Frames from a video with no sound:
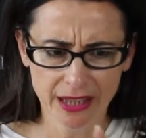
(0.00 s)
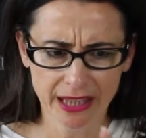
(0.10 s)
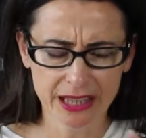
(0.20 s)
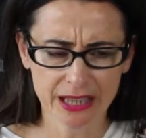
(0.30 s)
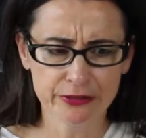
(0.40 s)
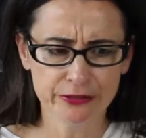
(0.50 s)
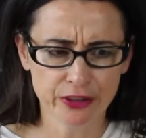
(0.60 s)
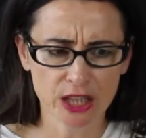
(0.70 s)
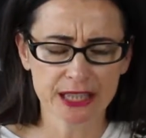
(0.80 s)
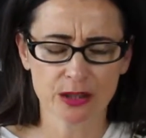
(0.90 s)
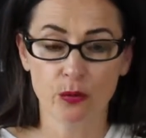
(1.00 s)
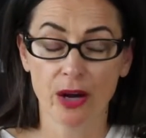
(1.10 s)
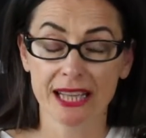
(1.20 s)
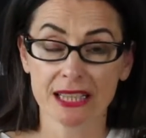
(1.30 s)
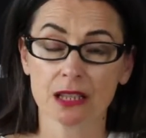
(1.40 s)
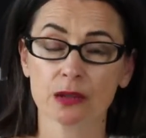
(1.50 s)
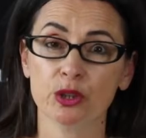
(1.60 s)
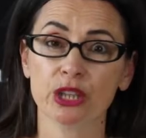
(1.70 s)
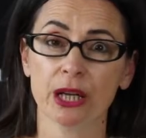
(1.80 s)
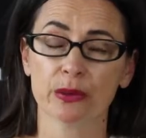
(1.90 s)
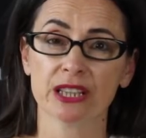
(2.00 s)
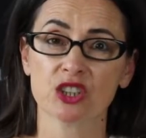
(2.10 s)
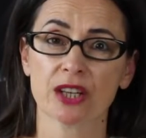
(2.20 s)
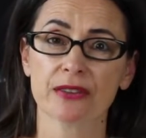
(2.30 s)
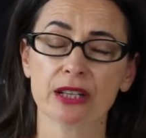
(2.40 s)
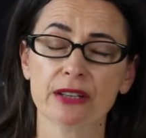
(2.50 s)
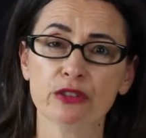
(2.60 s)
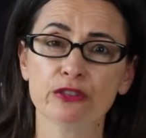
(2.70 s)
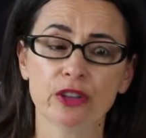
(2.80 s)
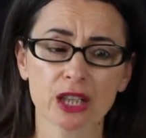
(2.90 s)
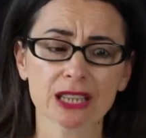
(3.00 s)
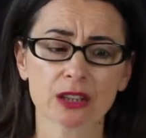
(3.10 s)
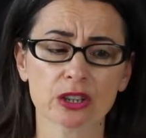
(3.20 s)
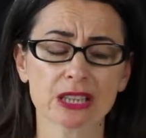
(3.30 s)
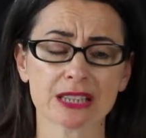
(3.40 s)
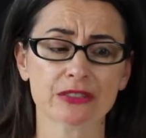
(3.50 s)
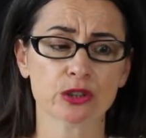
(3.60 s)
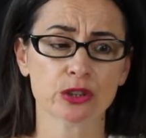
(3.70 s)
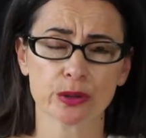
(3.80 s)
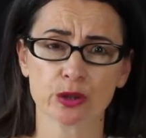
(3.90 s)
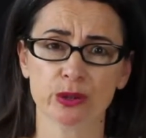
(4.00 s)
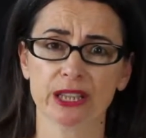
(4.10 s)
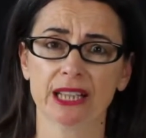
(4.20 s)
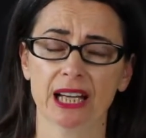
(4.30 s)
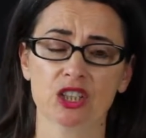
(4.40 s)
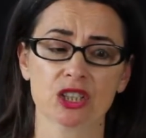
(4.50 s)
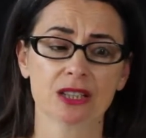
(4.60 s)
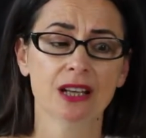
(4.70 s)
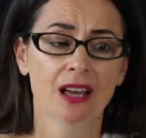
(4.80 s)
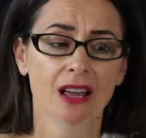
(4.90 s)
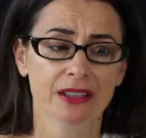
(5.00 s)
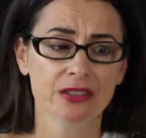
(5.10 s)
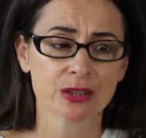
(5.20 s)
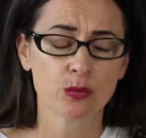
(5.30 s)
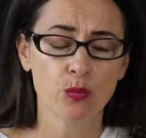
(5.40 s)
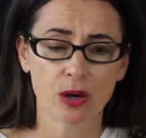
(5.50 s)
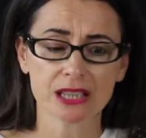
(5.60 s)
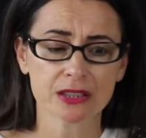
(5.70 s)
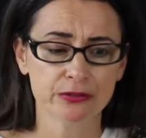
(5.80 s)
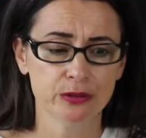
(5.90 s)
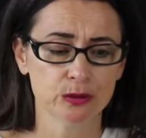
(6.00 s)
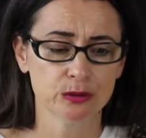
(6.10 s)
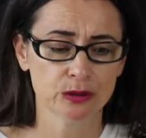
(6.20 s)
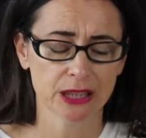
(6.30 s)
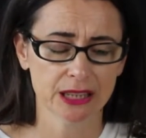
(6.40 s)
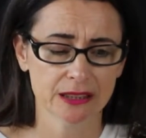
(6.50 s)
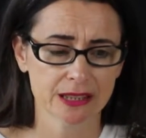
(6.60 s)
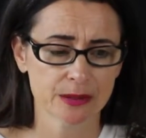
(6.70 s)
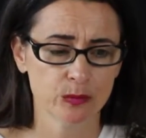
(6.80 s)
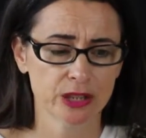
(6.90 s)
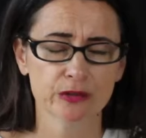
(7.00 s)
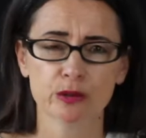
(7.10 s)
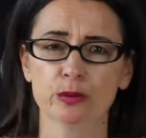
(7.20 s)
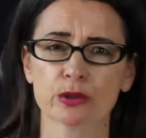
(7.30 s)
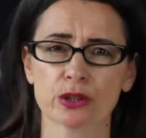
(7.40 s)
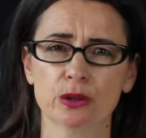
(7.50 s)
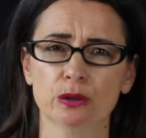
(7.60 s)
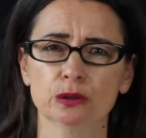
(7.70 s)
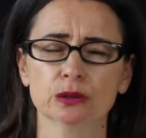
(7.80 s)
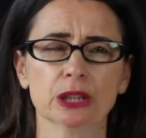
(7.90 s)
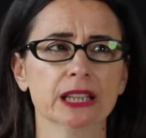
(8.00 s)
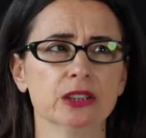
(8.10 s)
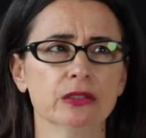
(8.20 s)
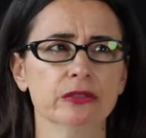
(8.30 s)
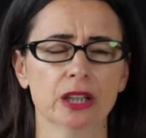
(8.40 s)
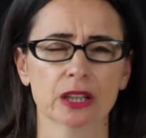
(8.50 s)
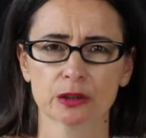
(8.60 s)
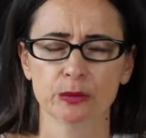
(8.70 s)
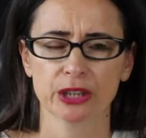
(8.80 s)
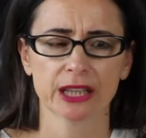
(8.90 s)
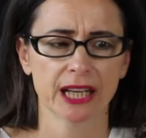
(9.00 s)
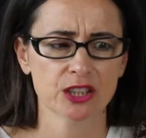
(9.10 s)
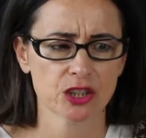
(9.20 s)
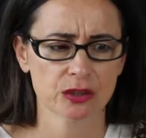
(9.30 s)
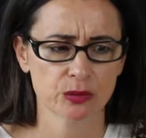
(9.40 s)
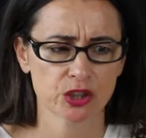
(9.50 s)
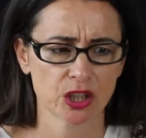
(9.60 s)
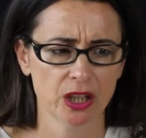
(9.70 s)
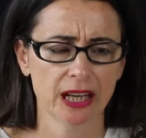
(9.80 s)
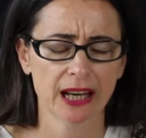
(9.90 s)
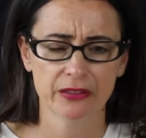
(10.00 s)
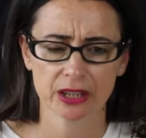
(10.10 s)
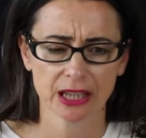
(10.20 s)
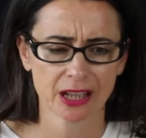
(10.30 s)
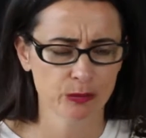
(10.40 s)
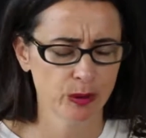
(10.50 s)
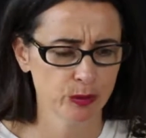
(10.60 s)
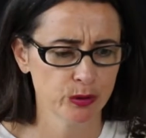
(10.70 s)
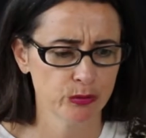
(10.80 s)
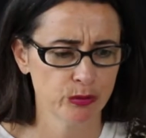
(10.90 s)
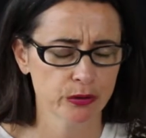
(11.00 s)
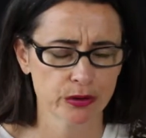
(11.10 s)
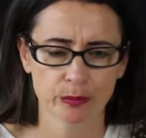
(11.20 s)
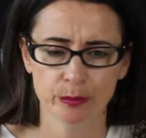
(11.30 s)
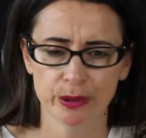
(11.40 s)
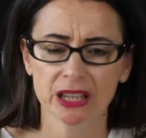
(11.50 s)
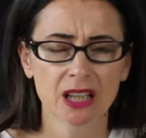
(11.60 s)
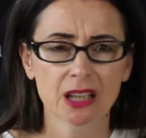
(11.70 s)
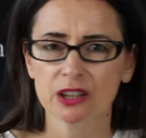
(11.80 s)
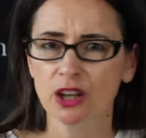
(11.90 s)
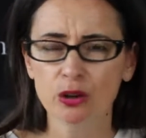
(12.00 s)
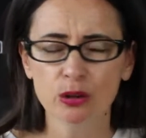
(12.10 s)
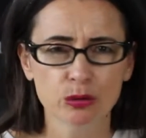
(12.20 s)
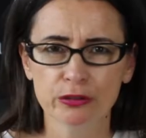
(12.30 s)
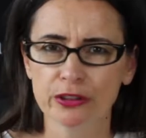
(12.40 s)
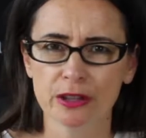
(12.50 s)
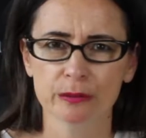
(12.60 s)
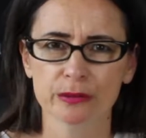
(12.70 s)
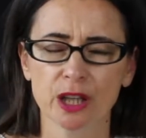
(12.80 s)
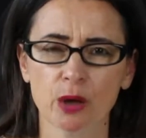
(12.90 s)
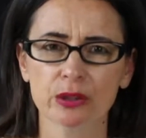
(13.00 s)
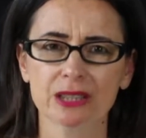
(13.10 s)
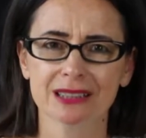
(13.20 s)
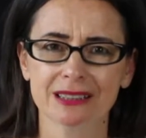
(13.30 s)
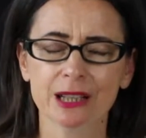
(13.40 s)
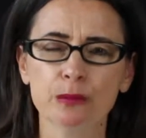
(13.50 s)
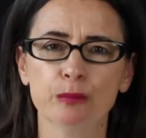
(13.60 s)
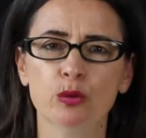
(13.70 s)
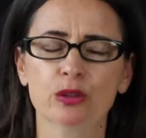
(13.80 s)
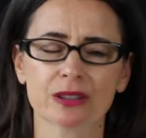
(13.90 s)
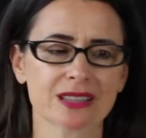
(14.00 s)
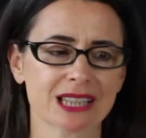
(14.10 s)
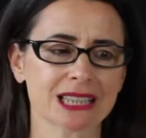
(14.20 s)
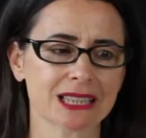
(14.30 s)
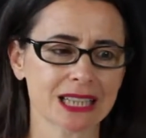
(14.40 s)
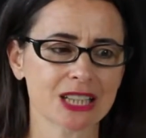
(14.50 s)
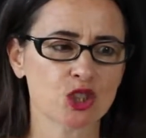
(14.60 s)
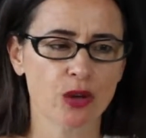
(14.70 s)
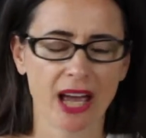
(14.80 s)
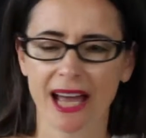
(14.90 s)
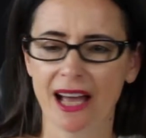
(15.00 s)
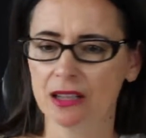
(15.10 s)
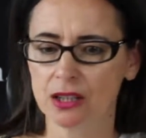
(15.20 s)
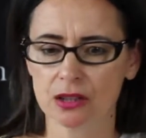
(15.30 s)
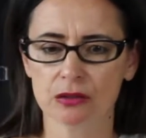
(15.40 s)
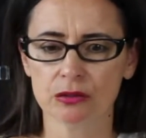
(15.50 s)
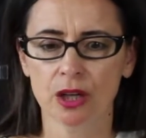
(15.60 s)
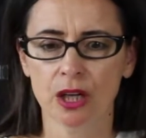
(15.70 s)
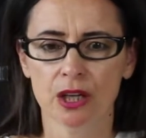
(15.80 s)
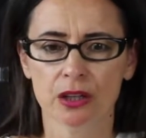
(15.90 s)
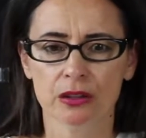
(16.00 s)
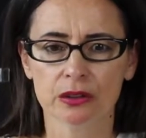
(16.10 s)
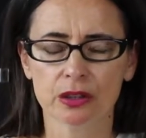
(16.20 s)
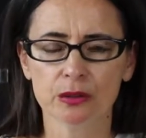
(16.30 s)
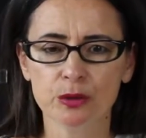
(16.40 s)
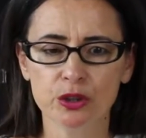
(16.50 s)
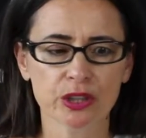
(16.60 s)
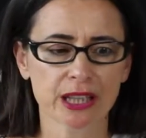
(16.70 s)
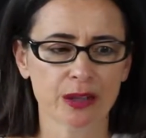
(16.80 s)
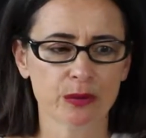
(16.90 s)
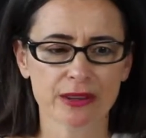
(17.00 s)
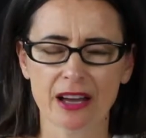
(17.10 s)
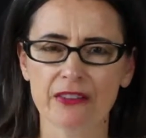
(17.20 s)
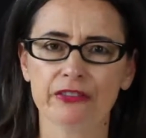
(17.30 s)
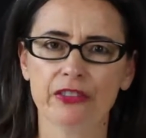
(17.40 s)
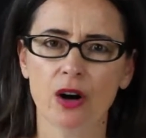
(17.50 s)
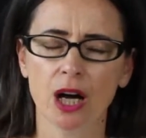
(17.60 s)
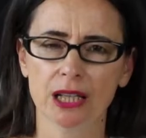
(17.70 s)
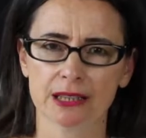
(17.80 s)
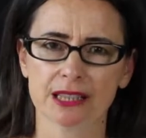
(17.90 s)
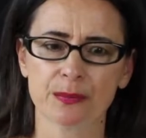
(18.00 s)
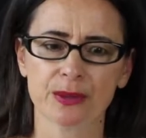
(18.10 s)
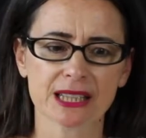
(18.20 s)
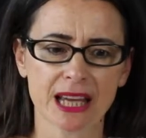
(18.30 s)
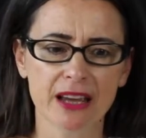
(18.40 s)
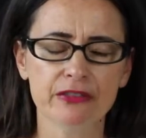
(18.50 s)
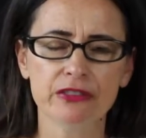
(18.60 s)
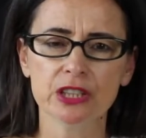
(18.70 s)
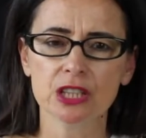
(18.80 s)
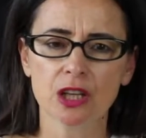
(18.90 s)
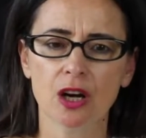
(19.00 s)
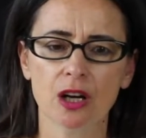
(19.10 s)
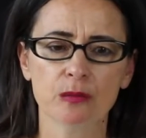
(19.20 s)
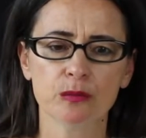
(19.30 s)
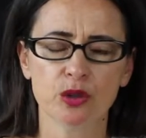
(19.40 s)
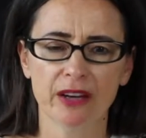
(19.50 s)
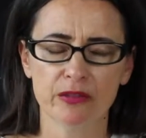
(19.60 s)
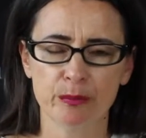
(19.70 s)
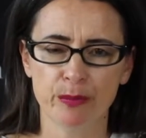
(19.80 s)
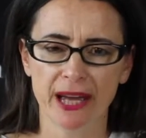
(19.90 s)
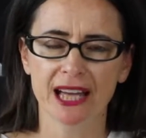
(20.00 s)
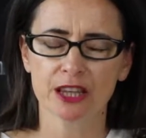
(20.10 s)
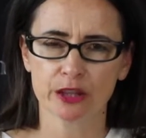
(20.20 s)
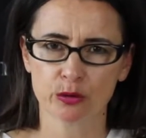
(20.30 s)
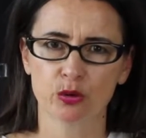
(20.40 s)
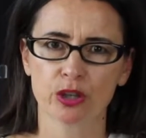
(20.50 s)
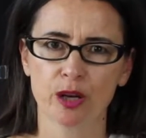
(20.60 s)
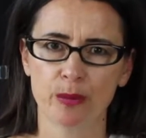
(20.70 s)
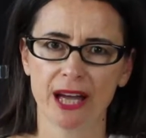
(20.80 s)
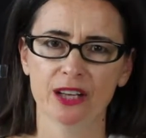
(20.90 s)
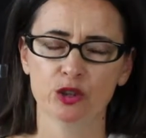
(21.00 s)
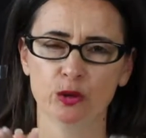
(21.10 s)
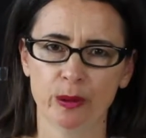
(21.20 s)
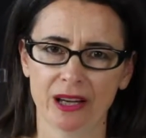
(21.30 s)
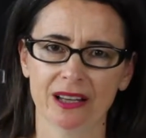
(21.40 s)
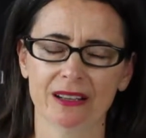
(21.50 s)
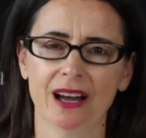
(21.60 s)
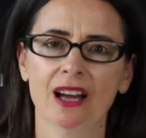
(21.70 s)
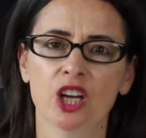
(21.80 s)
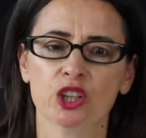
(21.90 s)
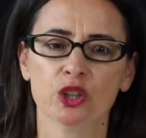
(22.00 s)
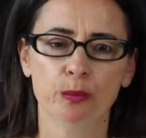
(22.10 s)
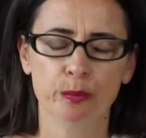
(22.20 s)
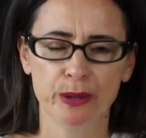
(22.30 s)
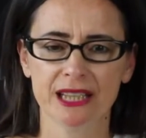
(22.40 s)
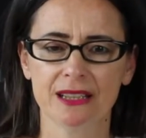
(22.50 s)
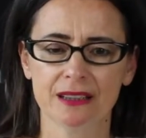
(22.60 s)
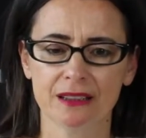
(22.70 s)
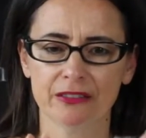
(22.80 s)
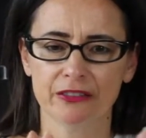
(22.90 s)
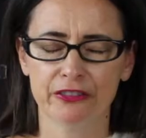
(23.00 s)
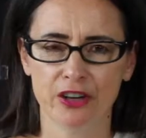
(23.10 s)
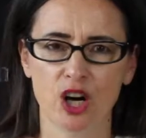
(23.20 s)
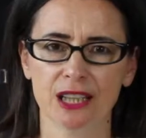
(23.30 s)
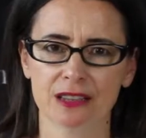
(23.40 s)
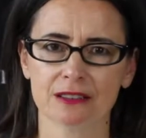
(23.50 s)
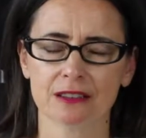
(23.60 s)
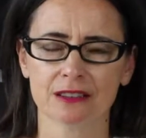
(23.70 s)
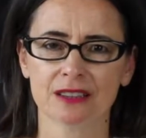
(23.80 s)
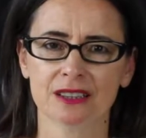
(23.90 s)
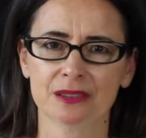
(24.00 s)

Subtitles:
and finding a way to communicate with each other, if you're finding a lot of difficulty with communication, there's some wonderful books called Nonviolent Communication, which I love, and I can't remember who wrote them, but go look for them. Go and get a book that's going to teach you how to communicate without violence, because every time you have a bad thought about your partner, you're being violent.